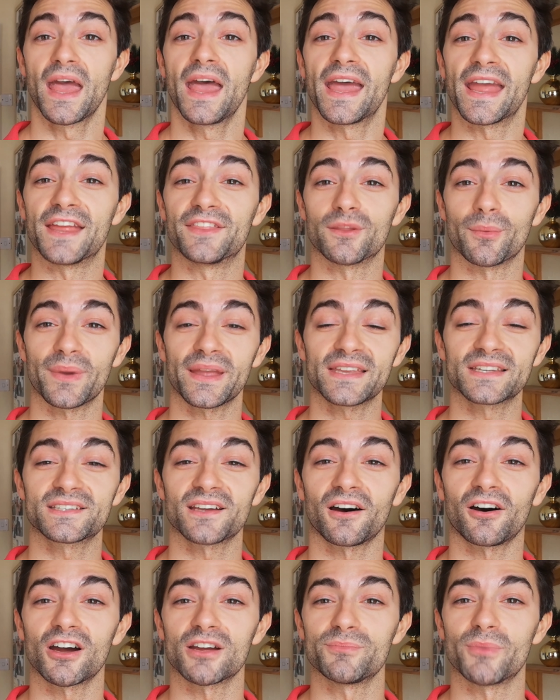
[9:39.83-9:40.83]
In the
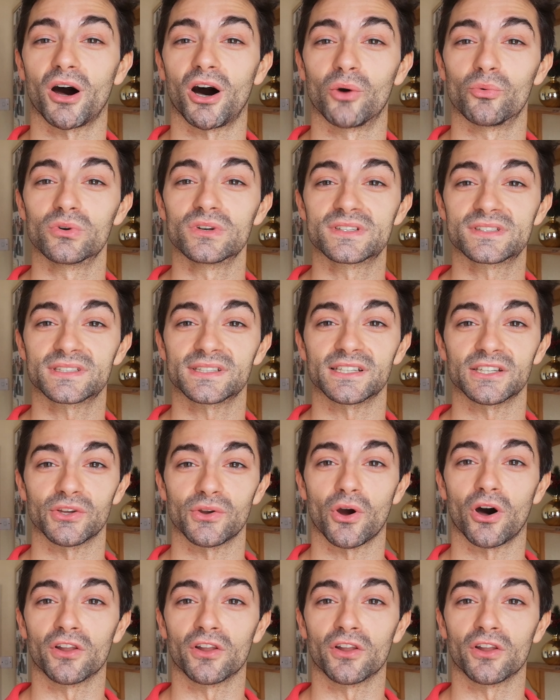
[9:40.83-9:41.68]
meantime, I will see you